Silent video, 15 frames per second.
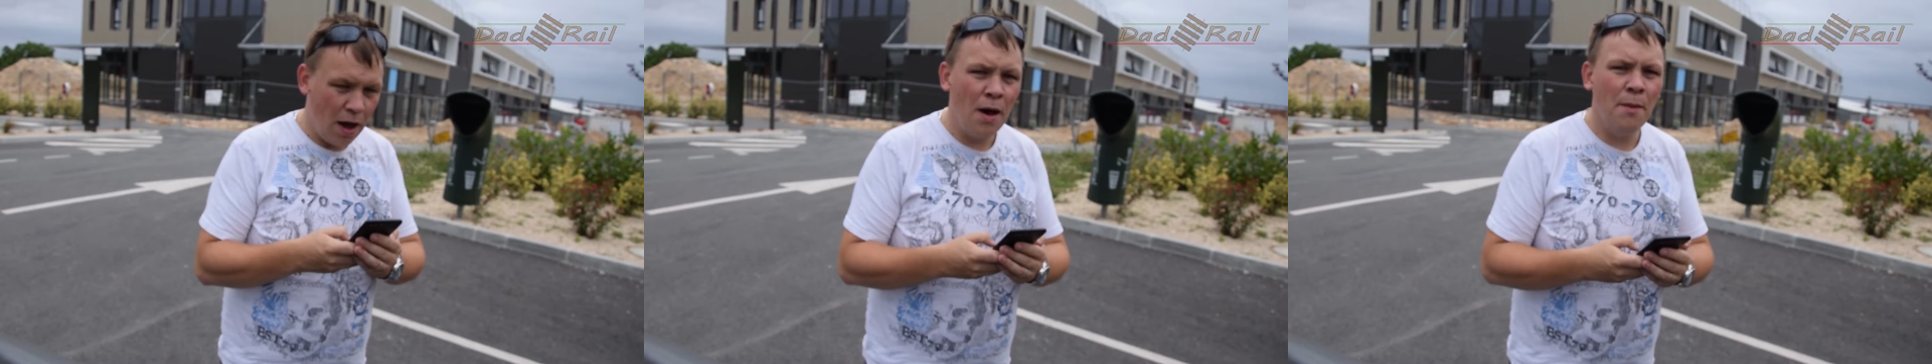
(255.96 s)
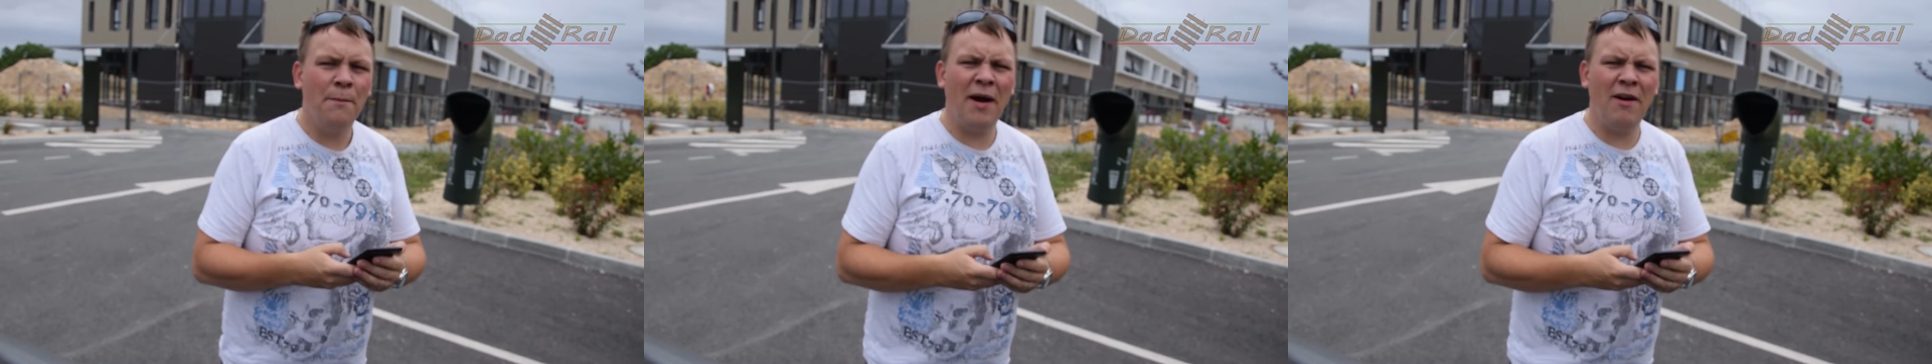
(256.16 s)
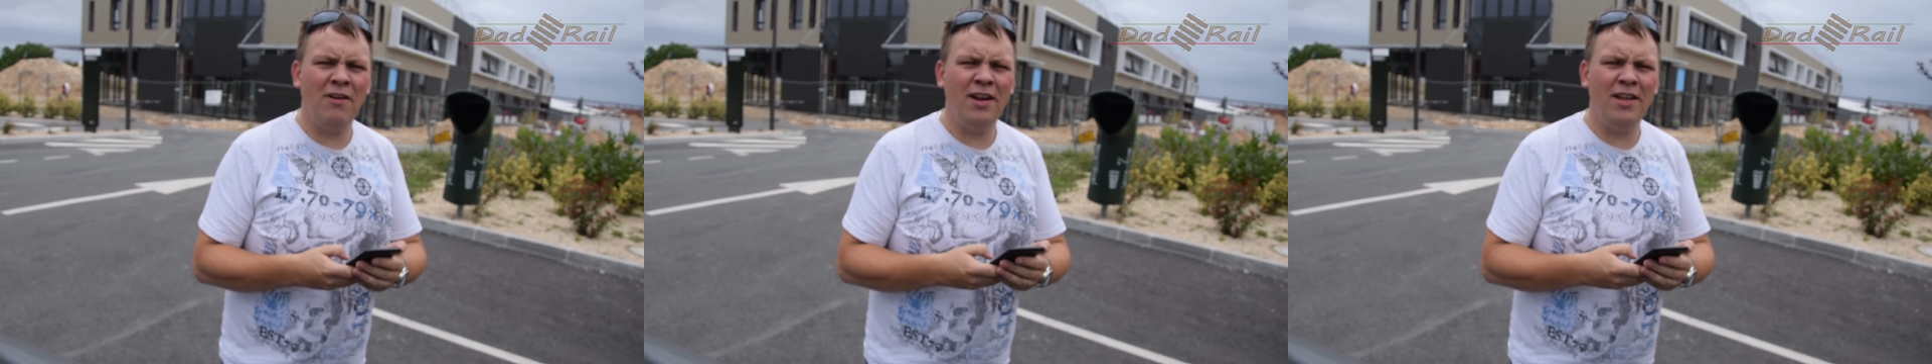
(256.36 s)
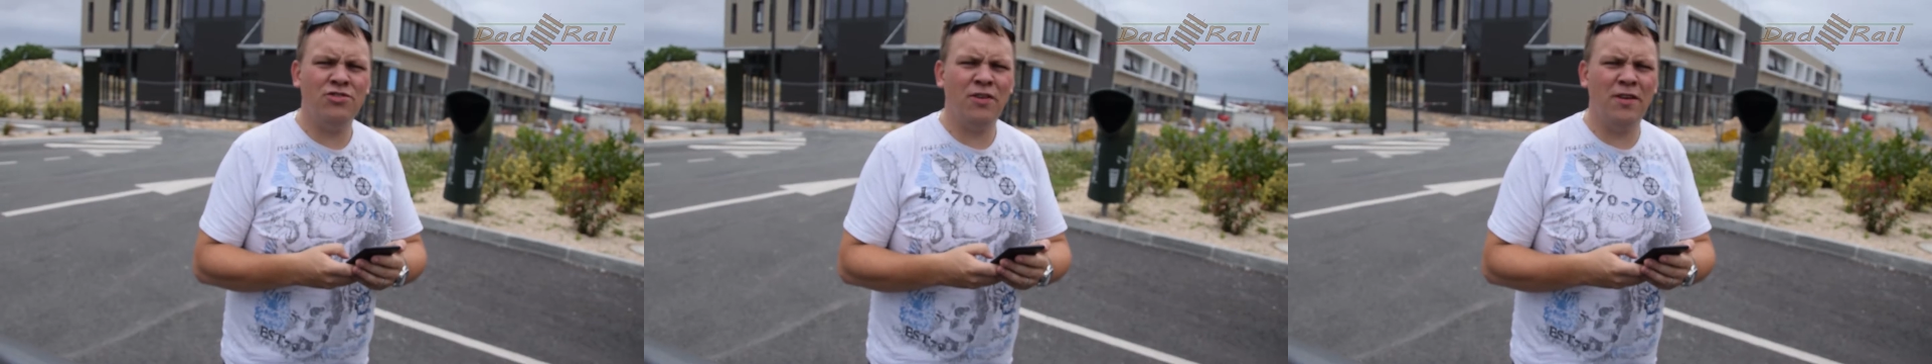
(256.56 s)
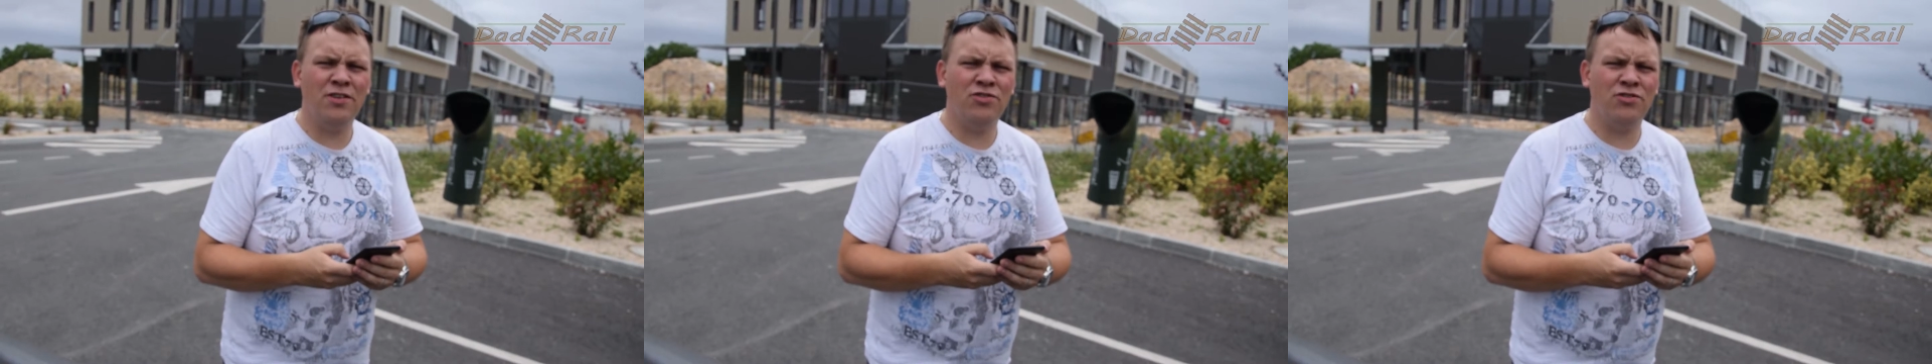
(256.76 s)
Apparently
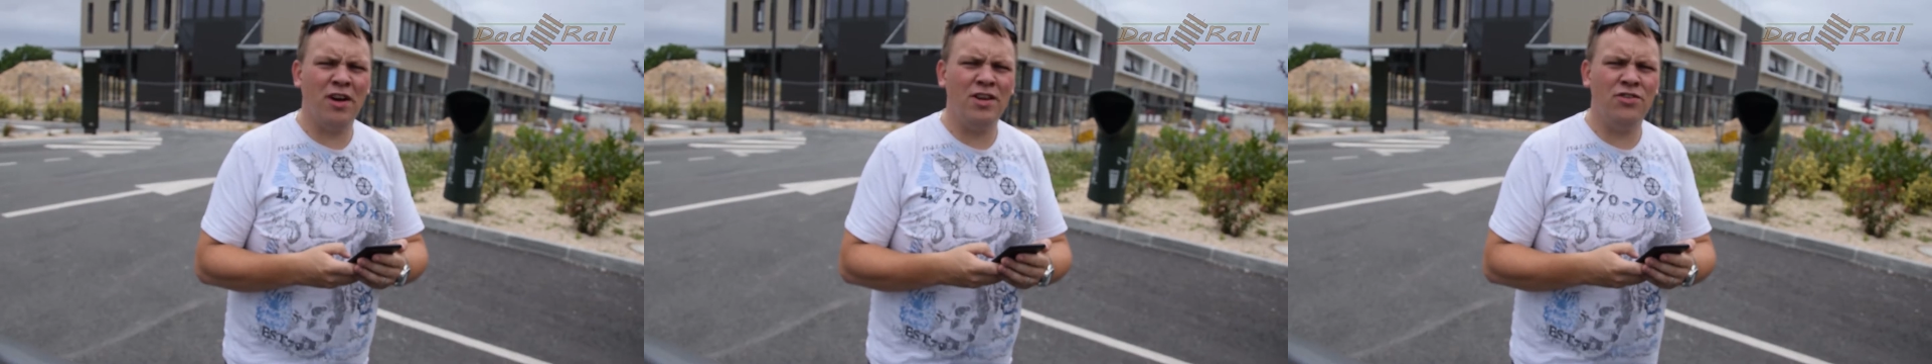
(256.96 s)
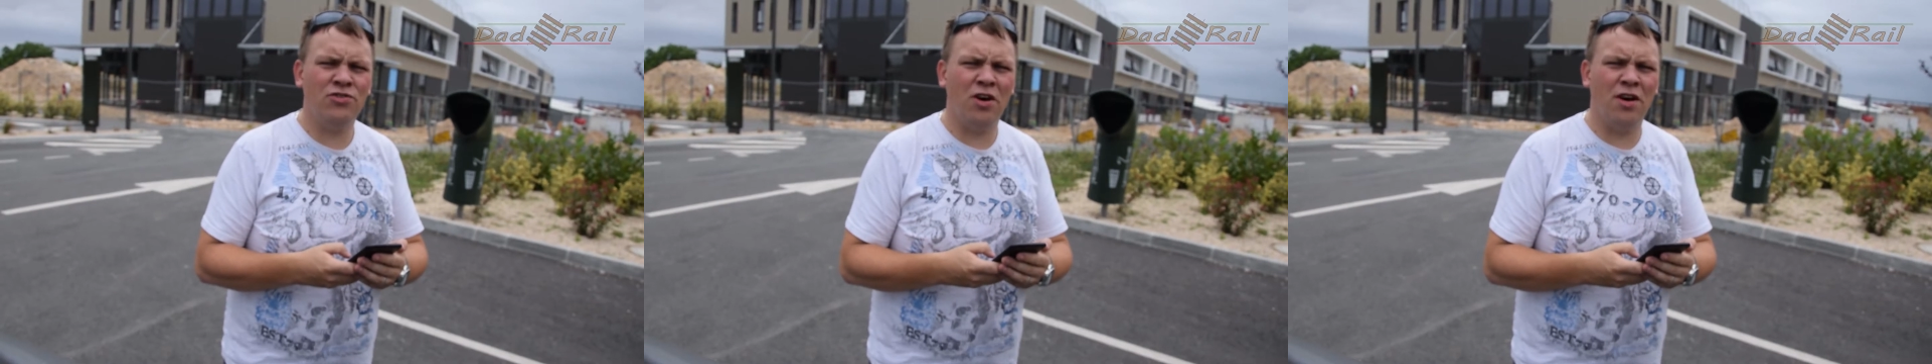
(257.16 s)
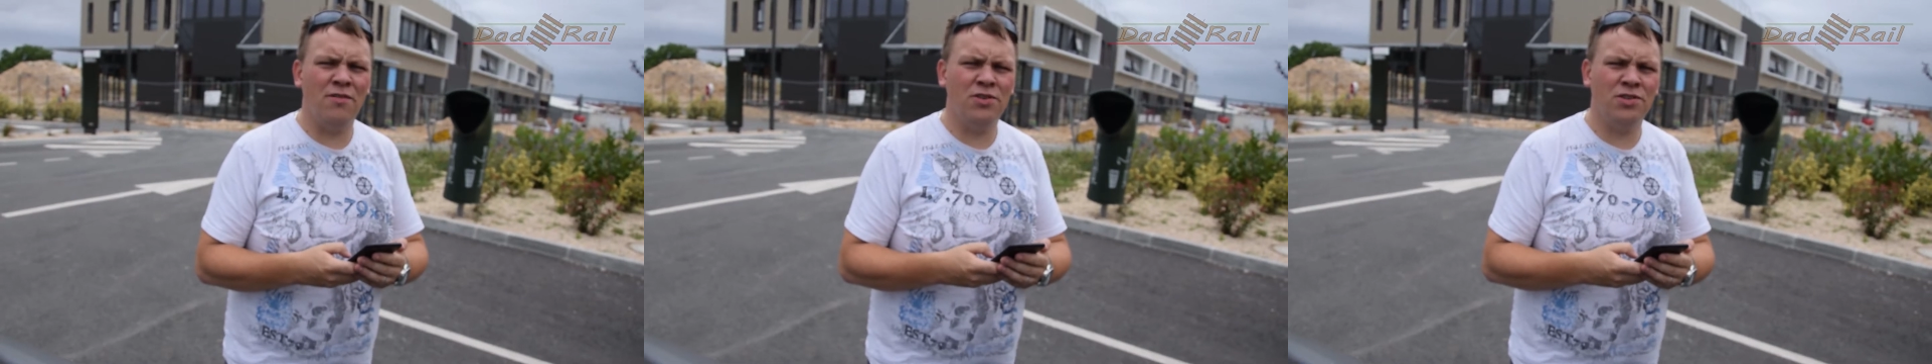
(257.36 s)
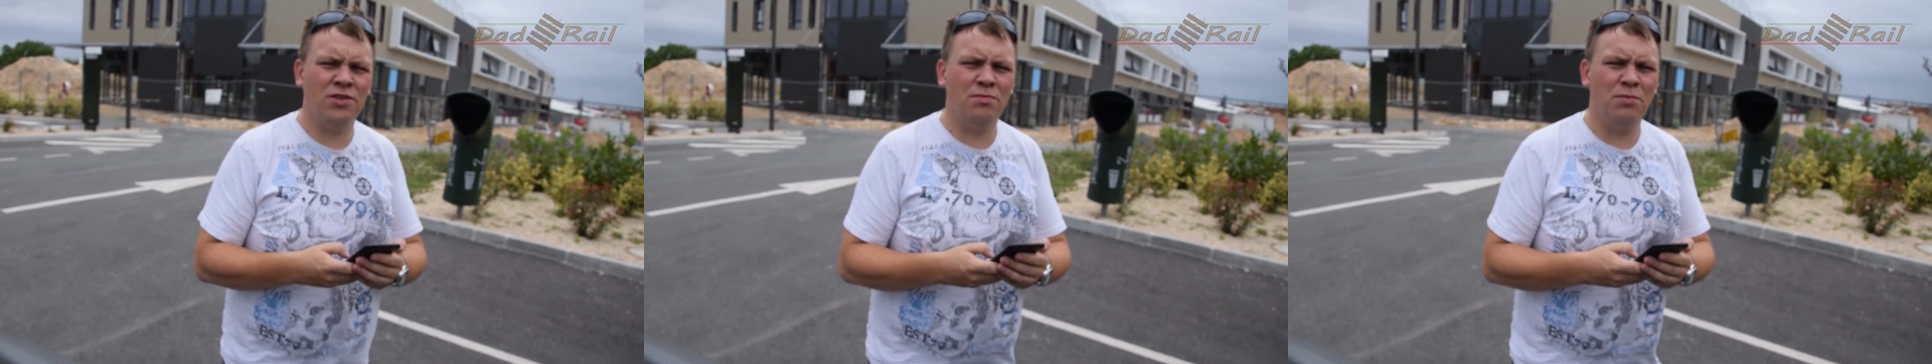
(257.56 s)
French train drivers